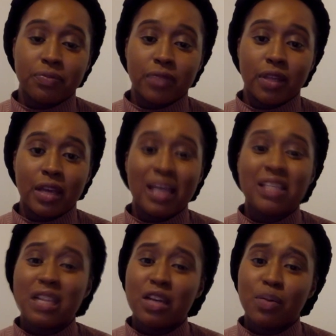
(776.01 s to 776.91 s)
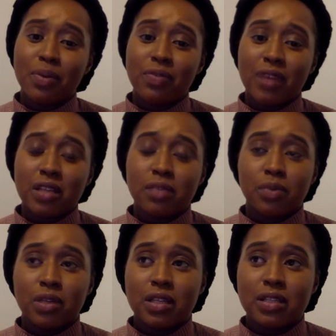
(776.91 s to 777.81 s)
It is a little bit flexible
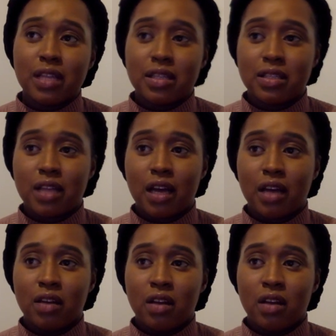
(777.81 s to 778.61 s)
in the sense that